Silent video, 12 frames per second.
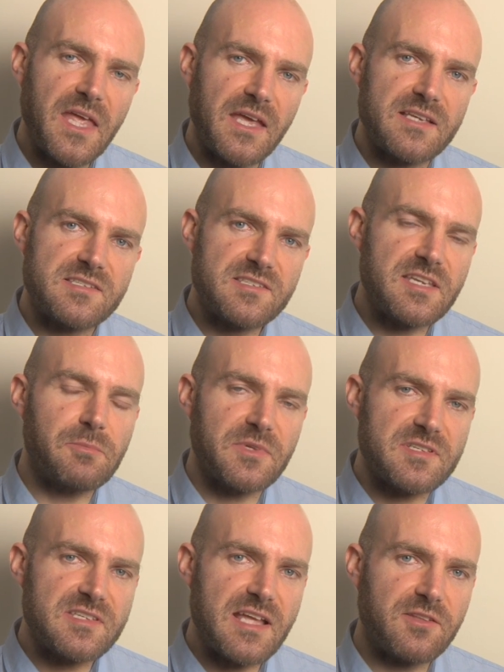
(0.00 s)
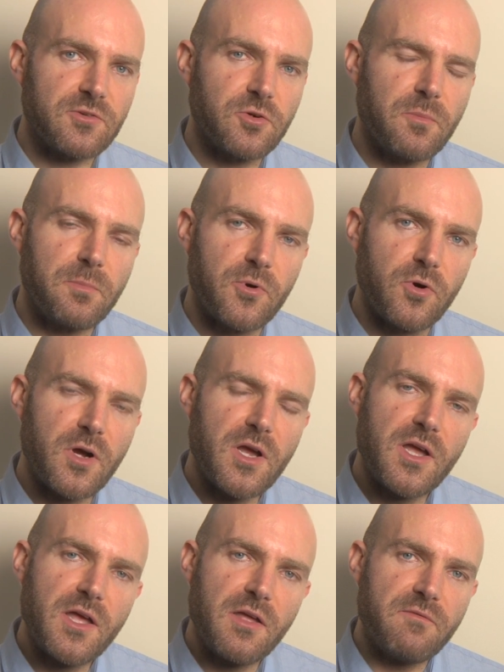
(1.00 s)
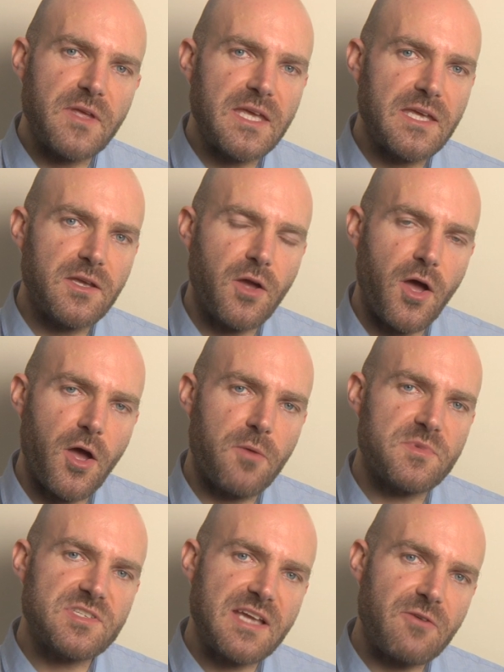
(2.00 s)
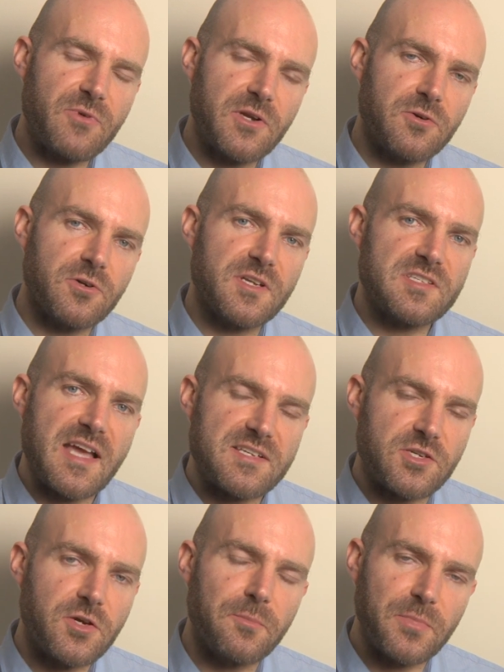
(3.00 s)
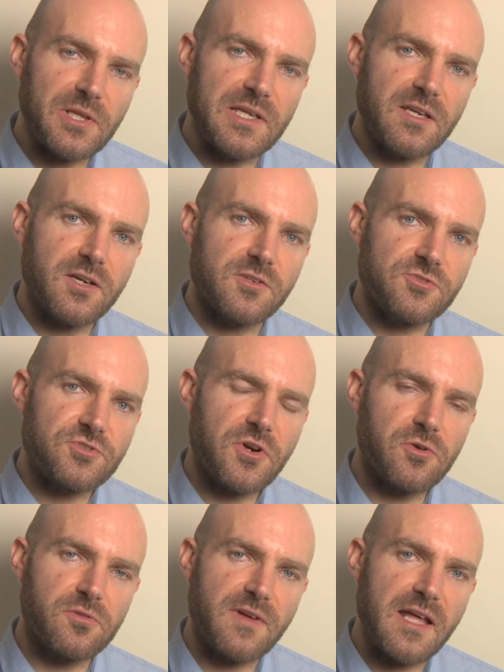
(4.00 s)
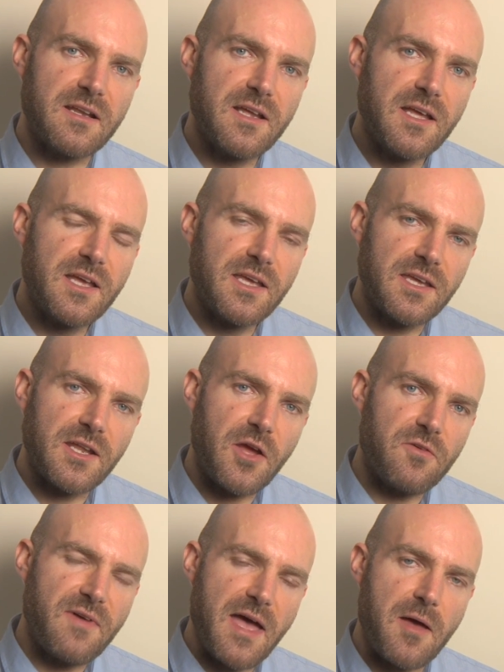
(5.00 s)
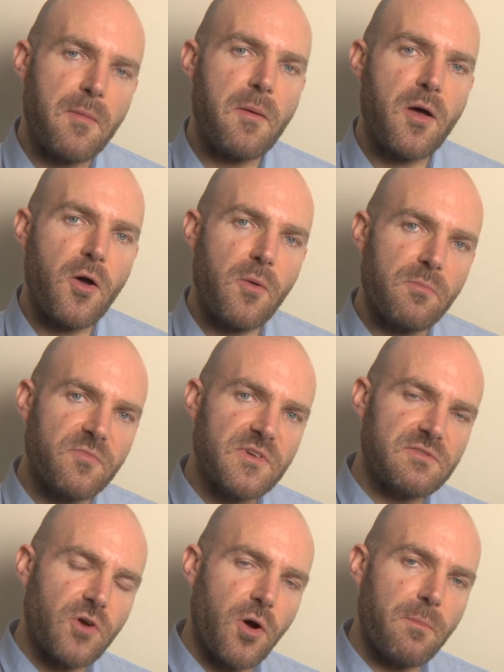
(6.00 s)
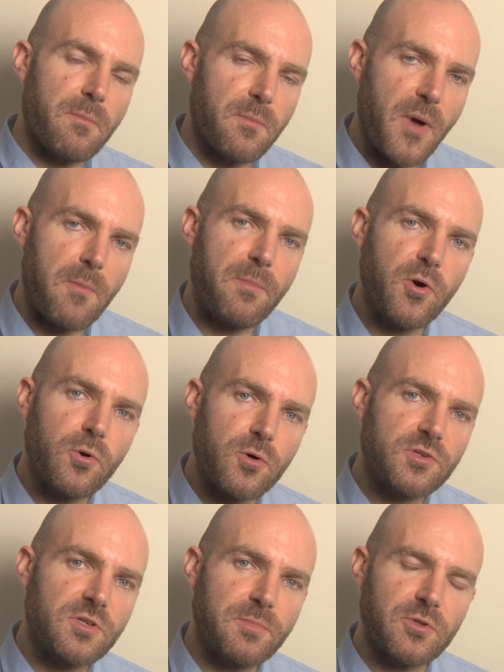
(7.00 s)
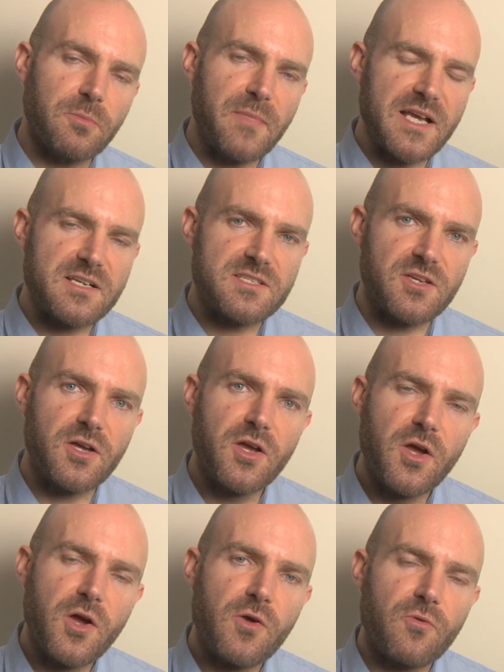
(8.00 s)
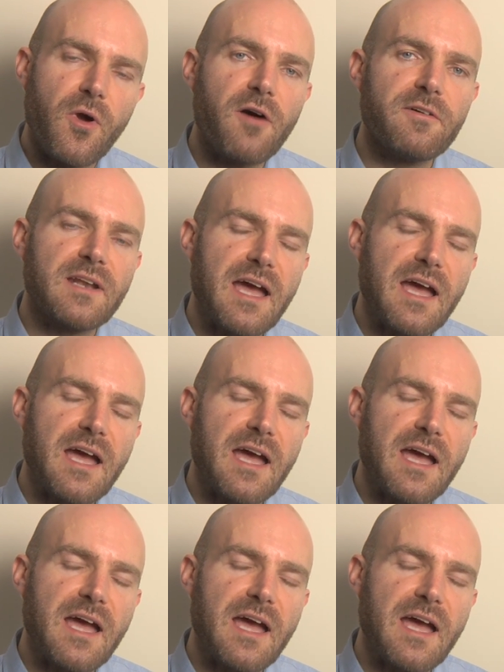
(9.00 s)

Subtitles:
it's similar setup, but the sound recorders has complete control then. We've got a portable mixer rather than